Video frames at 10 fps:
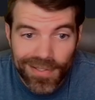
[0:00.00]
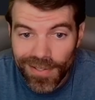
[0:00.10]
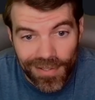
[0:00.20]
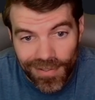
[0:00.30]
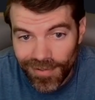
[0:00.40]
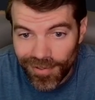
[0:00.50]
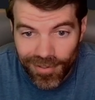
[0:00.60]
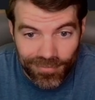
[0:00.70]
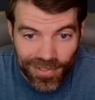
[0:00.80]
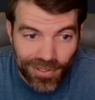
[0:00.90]

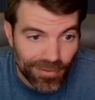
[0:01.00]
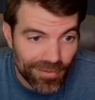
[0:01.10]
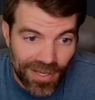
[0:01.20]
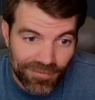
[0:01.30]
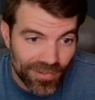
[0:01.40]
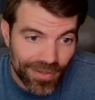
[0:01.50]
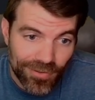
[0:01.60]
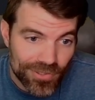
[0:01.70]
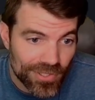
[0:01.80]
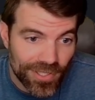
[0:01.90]
I feel like
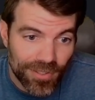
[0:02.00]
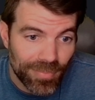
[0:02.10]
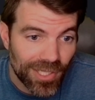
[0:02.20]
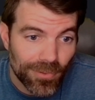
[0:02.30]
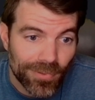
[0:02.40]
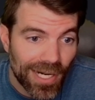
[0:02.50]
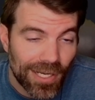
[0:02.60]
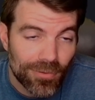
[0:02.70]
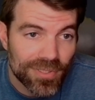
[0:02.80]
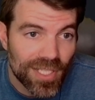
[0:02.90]
they're just going to be
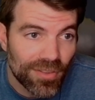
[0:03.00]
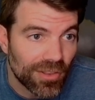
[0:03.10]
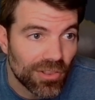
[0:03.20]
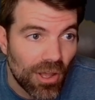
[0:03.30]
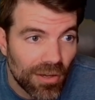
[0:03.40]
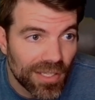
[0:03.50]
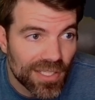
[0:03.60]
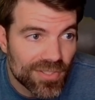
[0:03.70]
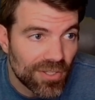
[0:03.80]
around the longest.